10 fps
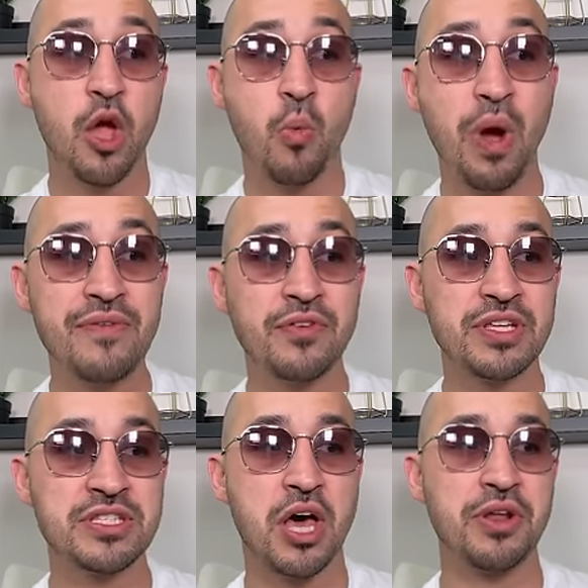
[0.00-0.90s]
Wave of
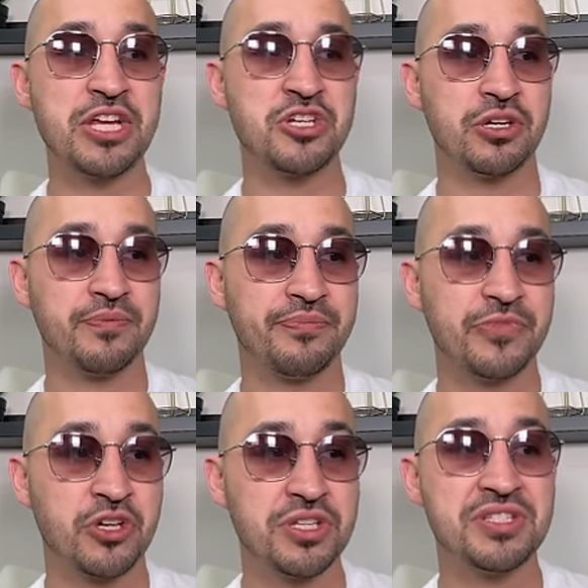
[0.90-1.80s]
consolidation
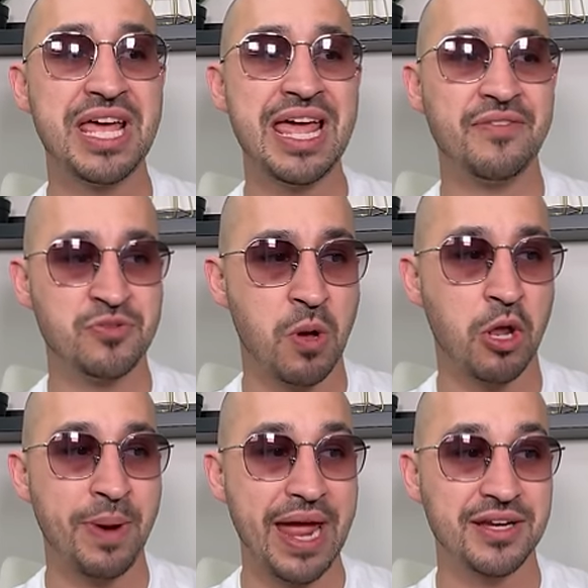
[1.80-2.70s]
could save smaller
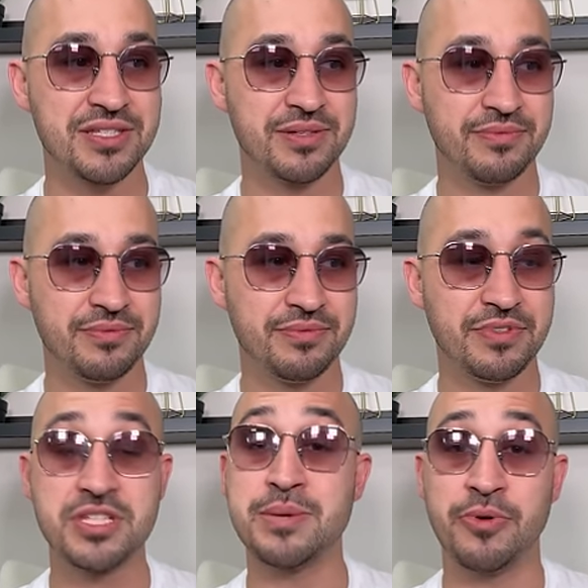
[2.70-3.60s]
banks
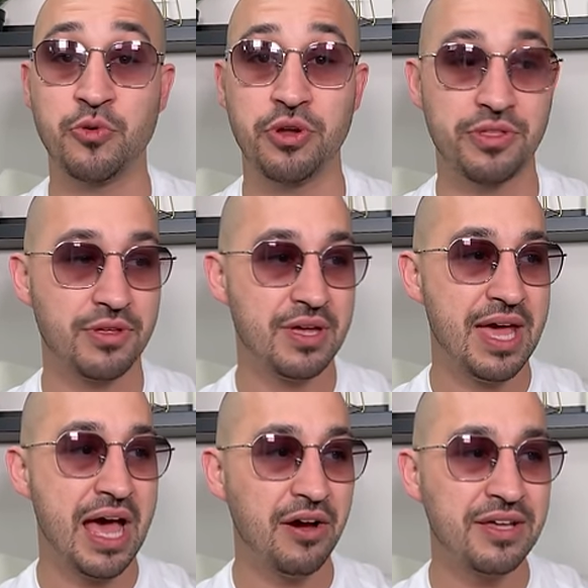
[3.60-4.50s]
December 4th.
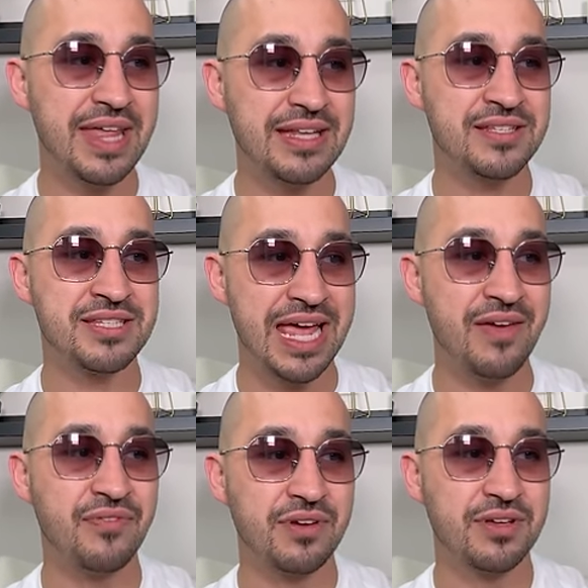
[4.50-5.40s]
How could that
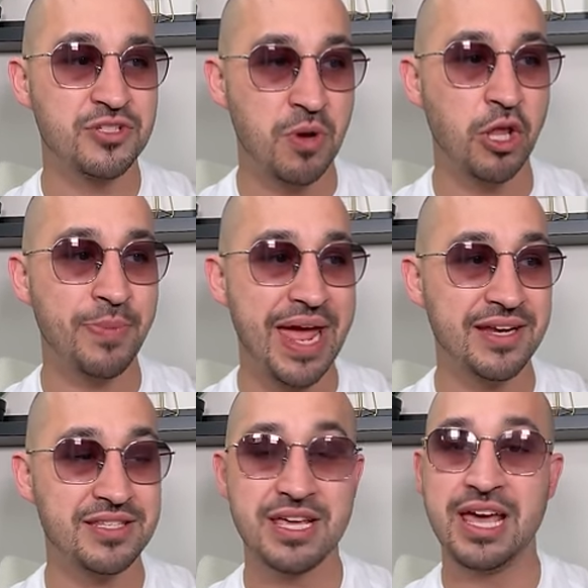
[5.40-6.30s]
save smaller
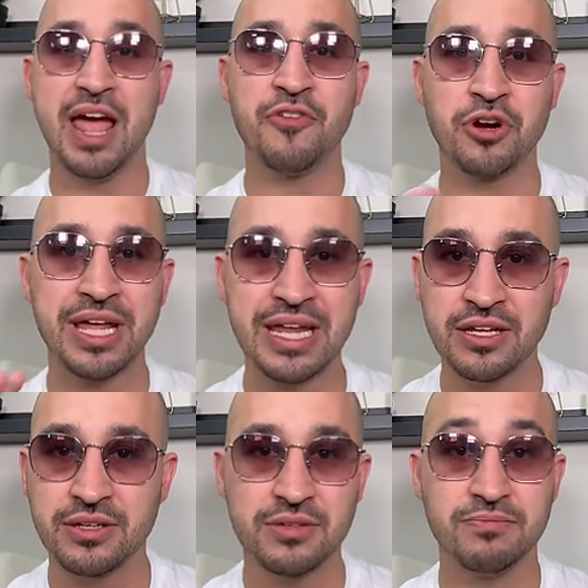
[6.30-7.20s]
banks if they're
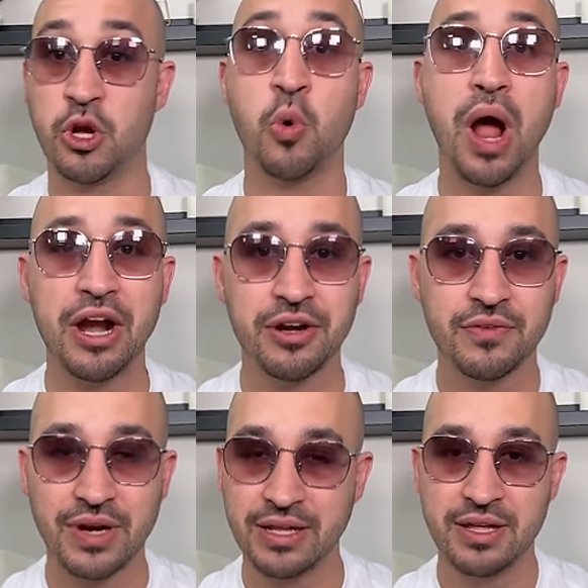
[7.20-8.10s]
getting acquired,
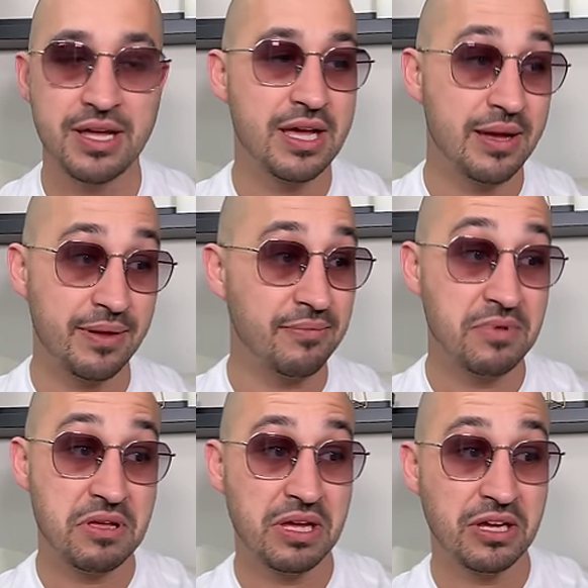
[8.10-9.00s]
right? I mean,
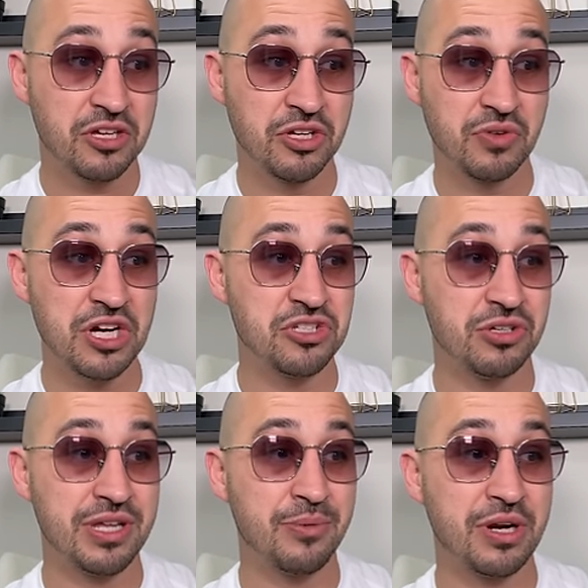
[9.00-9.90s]
congressional
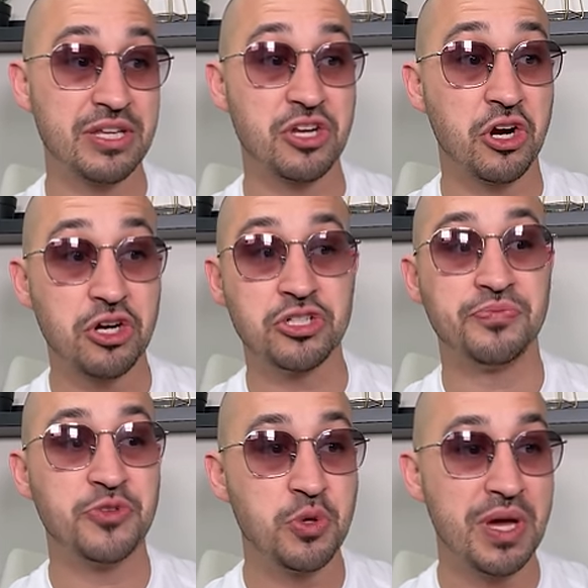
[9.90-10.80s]
Democrats urge
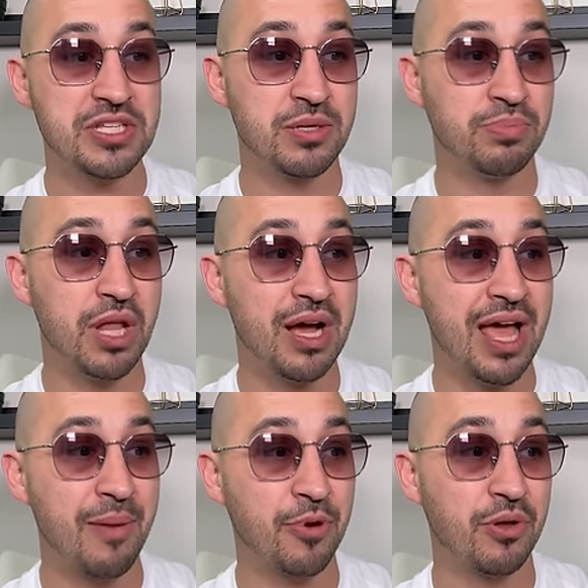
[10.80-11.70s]
U.S. to block
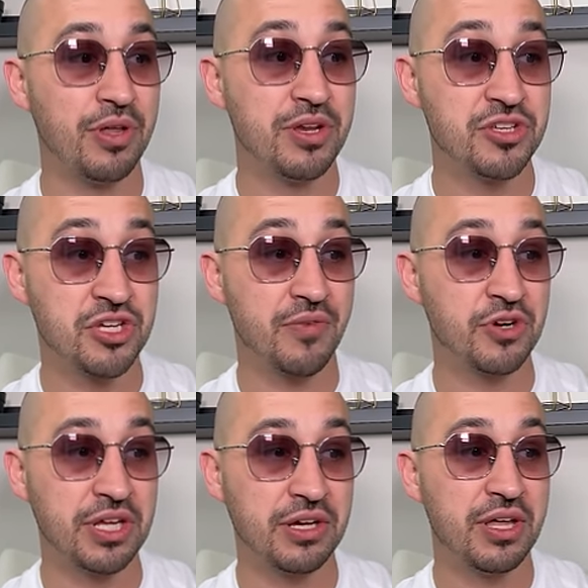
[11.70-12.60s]
capital Discover
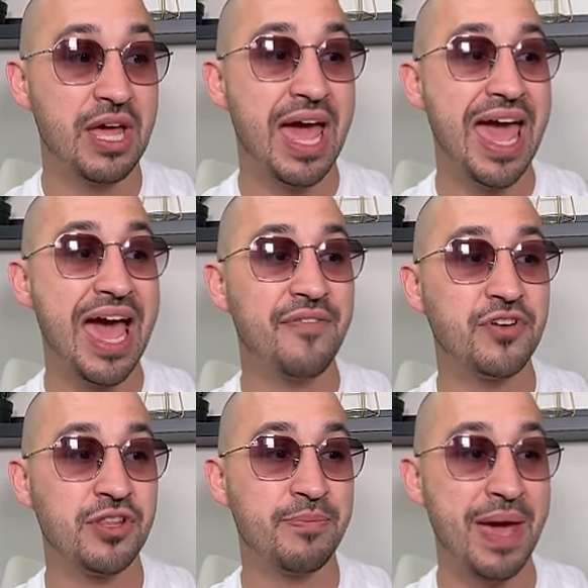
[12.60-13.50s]
deal.
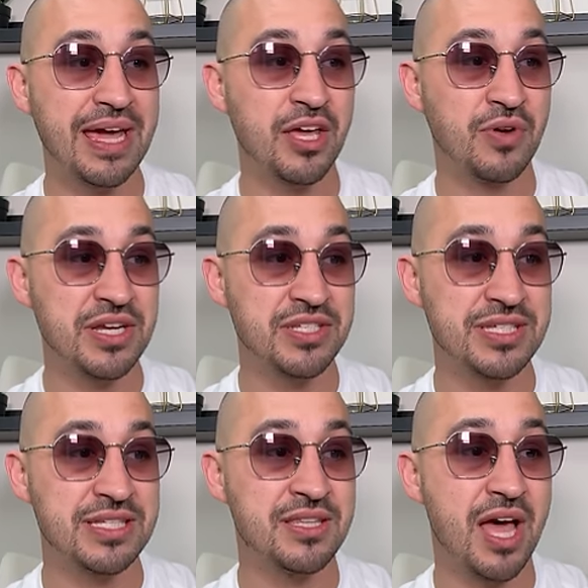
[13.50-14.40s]
After the banking crisis,
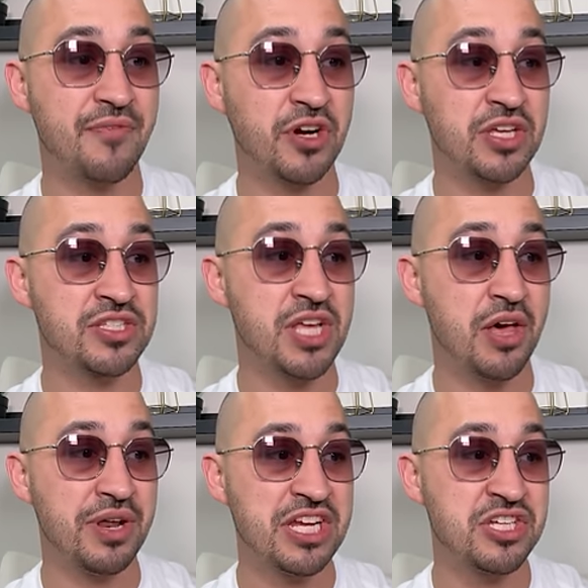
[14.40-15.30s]
it's time for
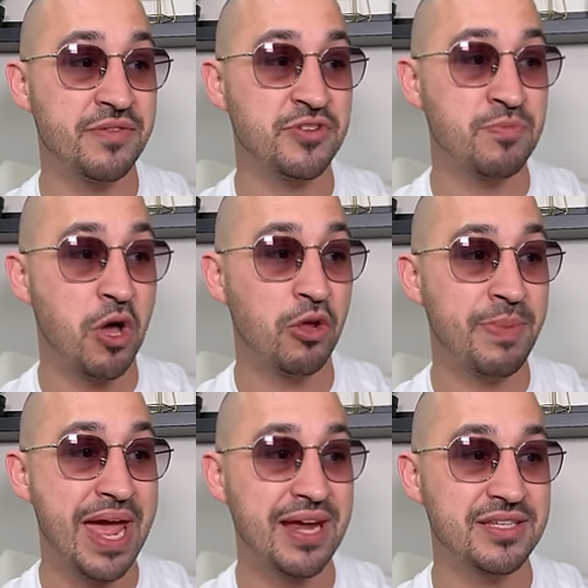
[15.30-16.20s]
consolidation of the smaller
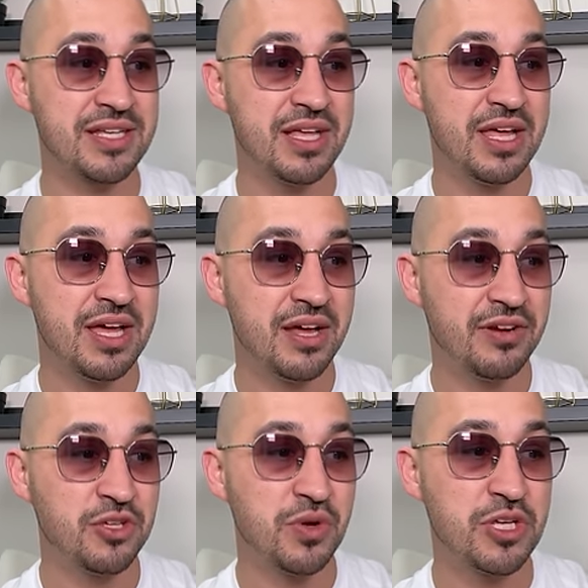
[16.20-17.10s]
banks.
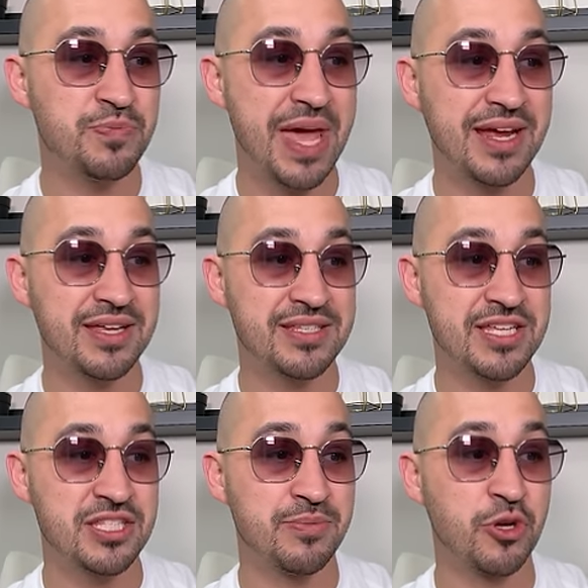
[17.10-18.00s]
U.S. banking
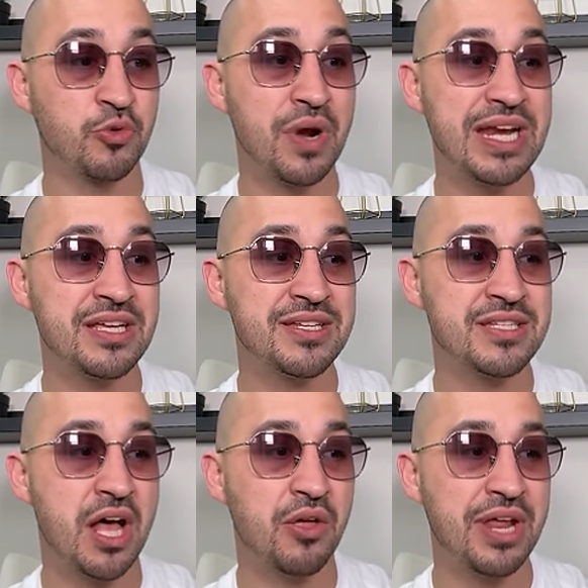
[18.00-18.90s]
system, the great
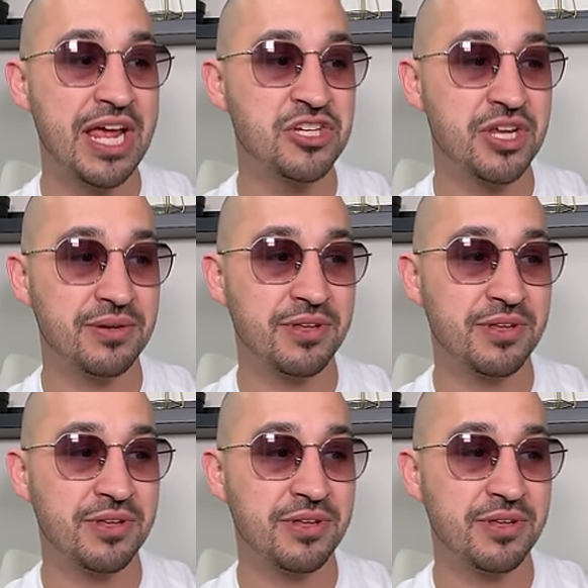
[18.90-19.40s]
consolidation.